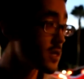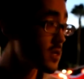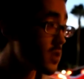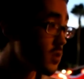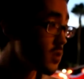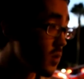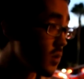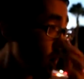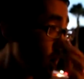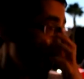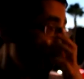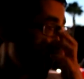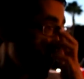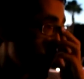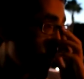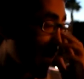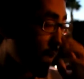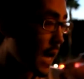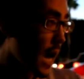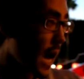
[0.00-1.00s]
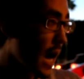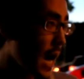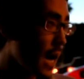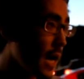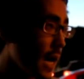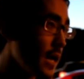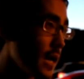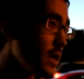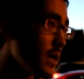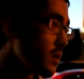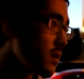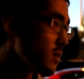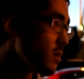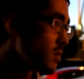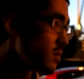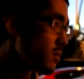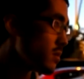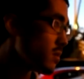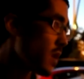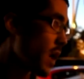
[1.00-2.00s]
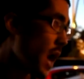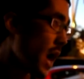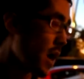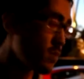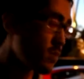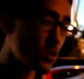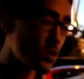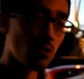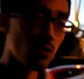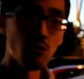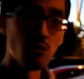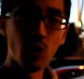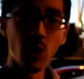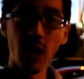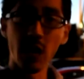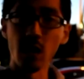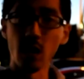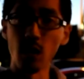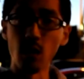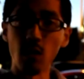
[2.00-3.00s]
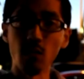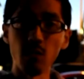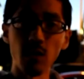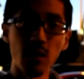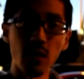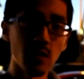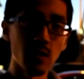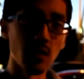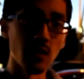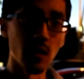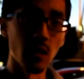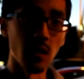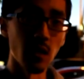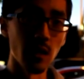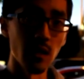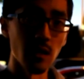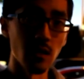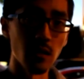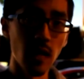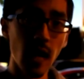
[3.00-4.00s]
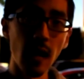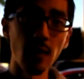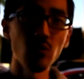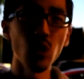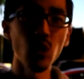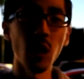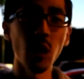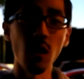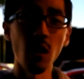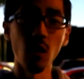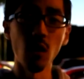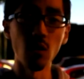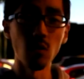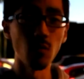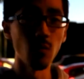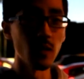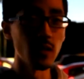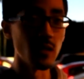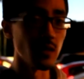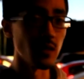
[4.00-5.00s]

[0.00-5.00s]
too, like I'm still trying to own this series. I'm trying to own what this